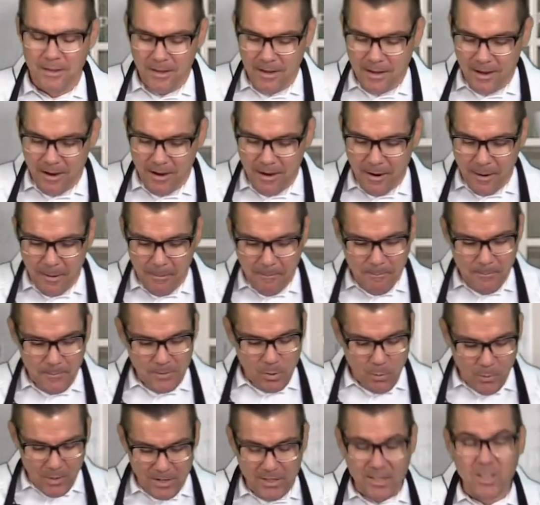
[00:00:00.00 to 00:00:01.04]
So
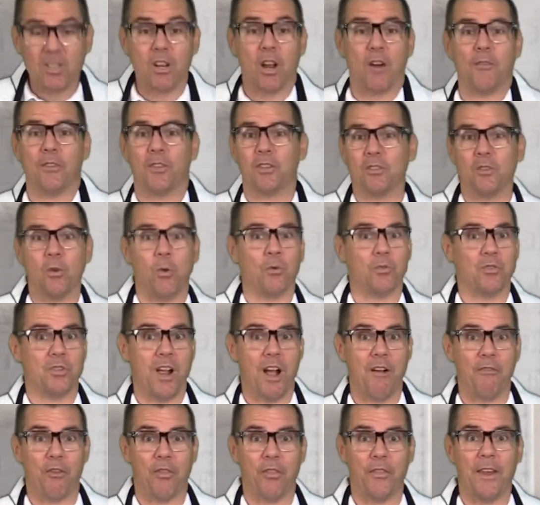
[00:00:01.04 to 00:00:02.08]
when I discovered this whole
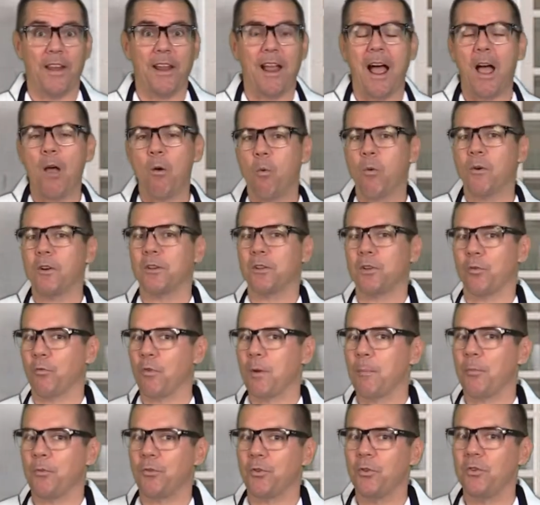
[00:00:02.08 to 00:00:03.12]
truffle thing, I wanted to
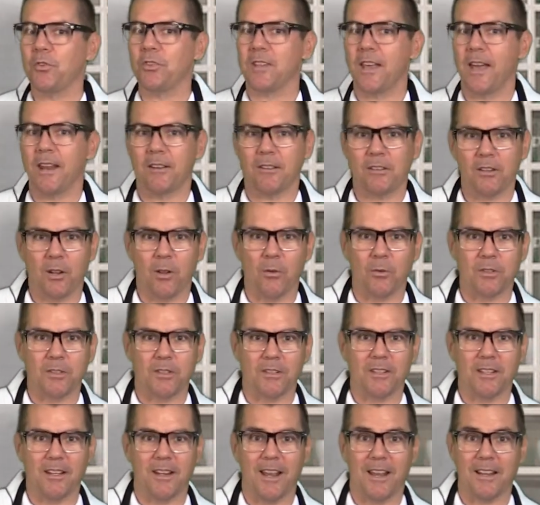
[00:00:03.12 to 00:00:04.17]
reproduce that as
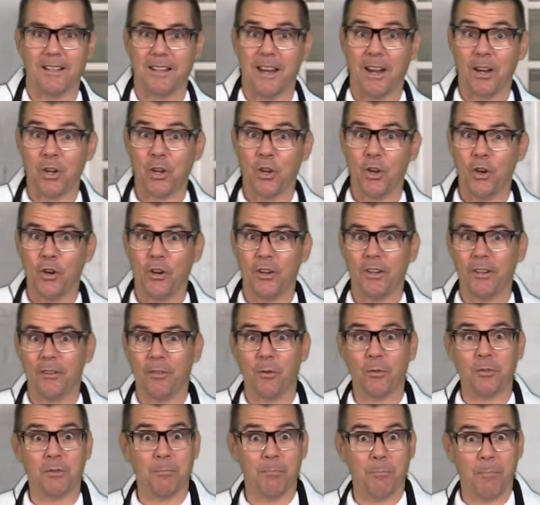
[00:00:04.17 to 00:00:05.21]
closely as I could,
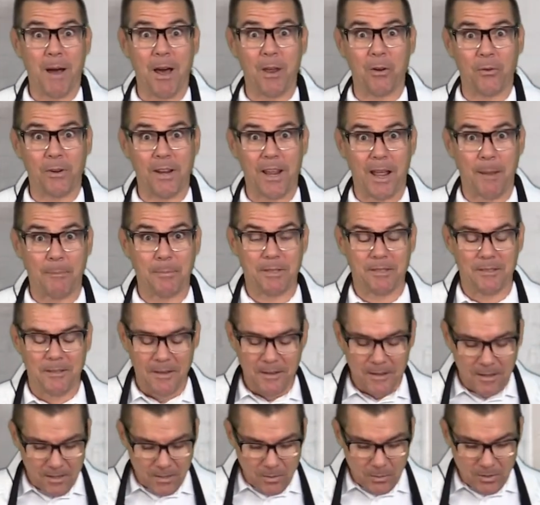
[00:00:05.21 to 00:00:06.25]
those bottle caps.
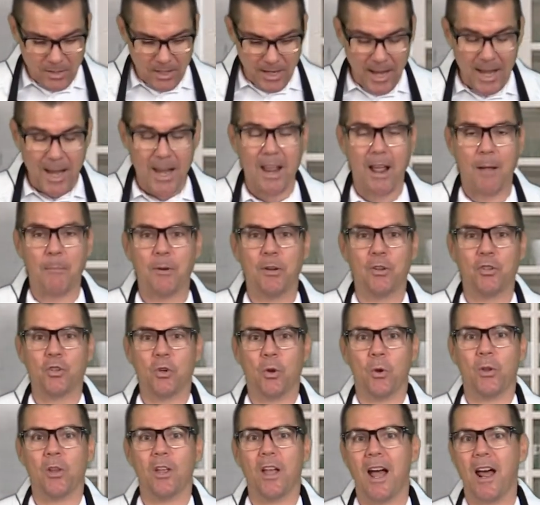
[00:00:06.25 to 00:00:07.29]
So today I'm going to show
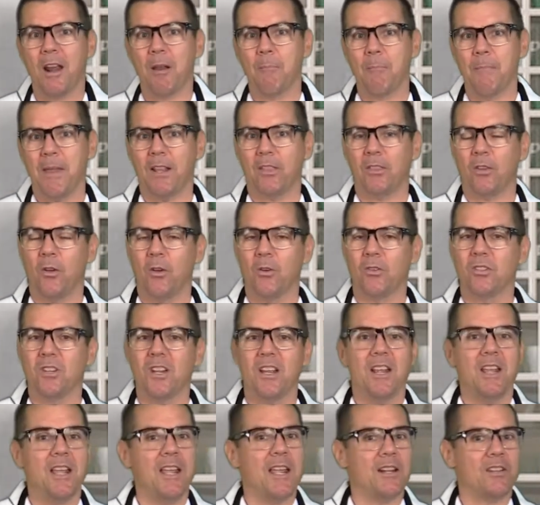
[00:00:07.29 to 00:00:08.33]
you how to make those.
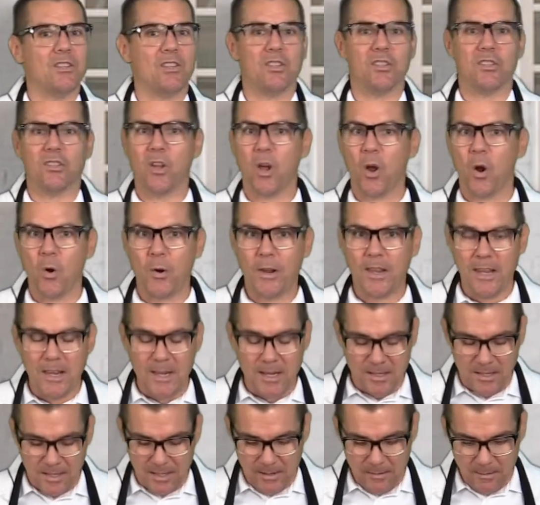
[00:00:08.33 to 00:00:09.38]
It's so
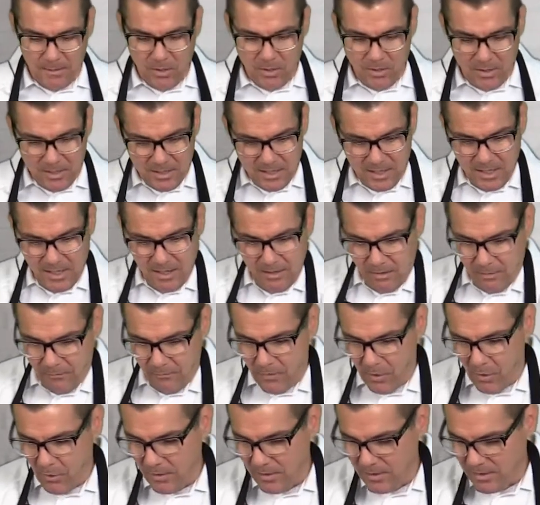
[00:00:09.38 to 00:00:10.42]
easy. And you can see the
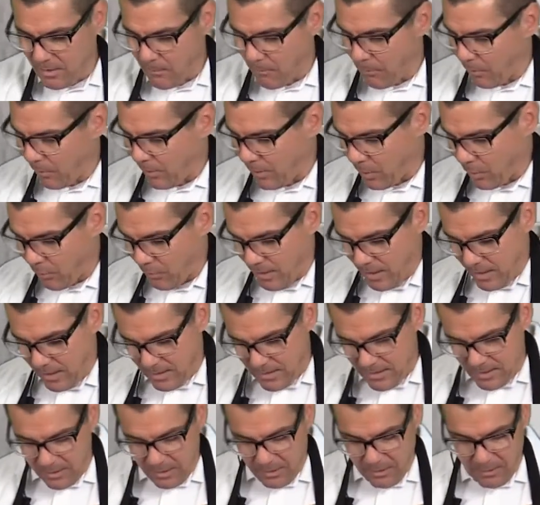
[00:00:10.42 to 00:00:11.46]
very simple
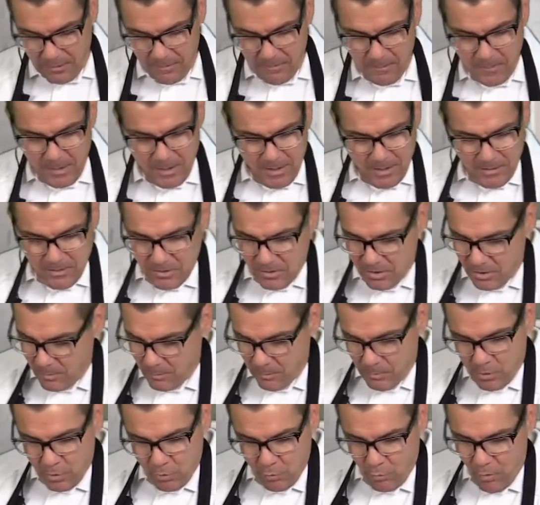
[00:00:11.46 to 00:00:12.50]
ingredients here. Just some
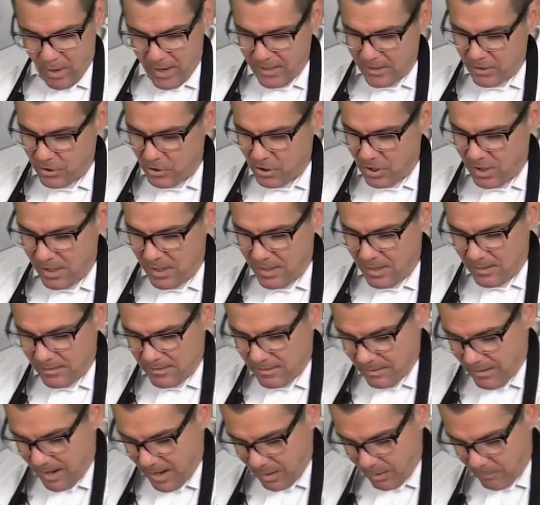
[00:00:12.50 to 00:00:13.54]
shredded cheese,
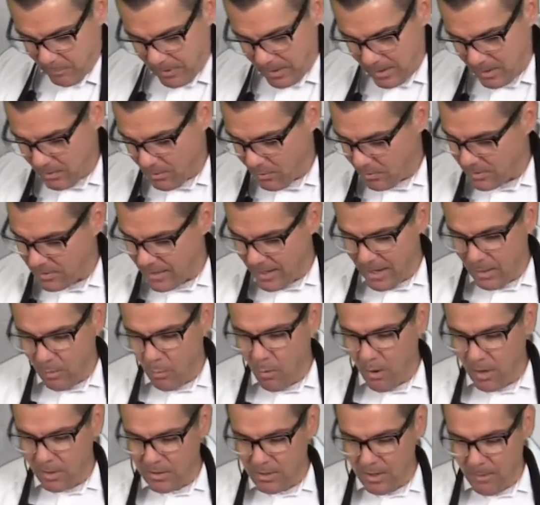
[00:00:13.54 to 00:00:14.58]
jalapenos, the egg
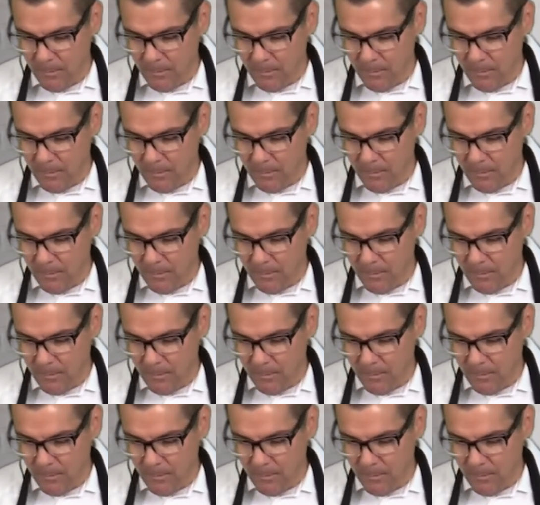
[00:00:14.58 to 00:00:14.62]
wash I